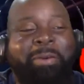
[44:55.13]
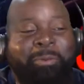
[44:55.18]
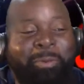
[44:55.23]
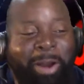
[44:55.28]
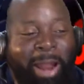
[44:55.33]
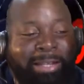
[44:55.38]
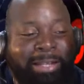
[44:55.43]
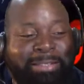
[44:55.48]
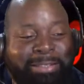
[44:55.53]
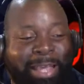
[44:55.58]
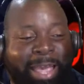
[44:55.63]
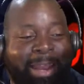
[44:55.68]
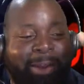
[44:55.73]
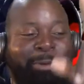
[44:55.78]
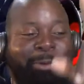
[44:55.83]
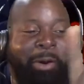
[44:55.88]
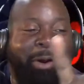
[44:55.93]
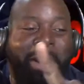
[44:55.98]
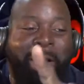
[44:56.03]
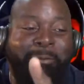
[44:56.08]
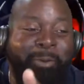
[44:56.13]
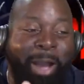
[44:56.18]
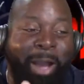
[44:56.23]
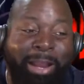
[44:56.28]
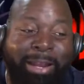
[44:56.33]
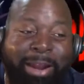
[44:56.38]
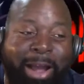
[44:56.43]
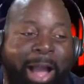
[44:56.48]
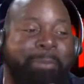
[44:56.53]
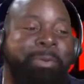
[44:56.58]
When I say the word, I'm
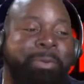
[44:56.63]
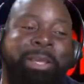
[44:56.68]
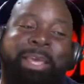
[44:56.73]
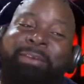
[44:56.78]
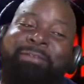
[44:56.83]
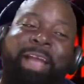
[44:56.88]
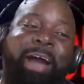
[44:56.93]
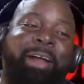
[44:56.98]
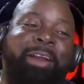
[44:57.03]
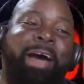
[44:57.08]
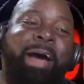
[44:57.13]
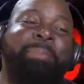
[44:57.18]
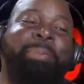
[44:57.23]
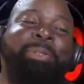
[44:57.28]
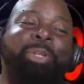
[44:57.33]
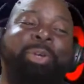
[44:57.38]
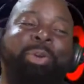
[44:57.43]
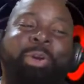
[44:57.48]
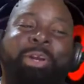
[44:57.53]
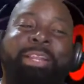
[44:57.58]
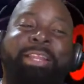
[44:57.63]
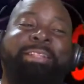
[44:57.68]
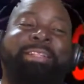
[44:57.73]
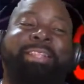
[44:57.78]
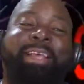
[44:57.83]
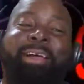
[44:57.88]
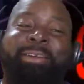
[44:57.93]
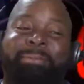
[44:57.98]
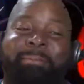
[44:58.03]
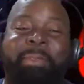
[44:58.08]
waiting. I'm going to give y'all the opportunity
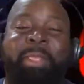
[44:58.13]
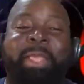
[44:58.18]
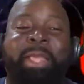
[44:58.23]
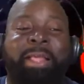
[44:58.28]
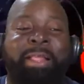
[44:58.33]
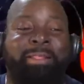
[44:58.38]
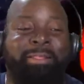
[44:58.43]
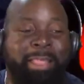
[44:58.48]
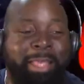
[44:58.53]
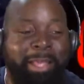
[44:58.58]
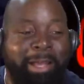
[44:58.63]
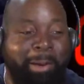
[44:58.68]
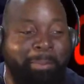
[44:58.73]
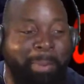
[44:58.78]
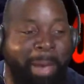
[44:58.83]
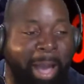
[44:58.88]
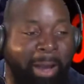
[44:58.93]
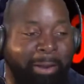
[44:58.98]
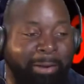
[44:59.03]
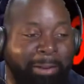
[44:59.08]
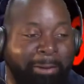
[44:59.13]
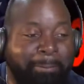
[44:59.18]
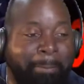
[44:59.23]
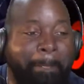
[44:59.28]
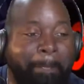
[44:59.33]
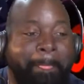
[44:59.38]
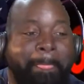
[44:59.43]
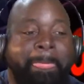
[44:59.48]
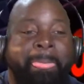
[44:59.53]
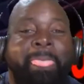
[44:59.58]
to think about it.
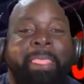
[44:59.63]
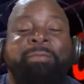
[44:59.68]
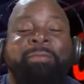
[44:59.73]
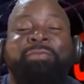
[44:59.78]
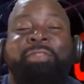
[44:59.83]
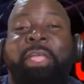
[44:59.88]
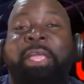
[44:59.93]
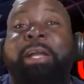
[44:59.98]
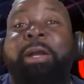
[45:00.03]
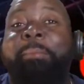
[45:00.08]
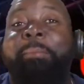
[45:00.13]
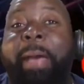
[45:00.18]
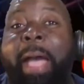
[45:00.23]
Think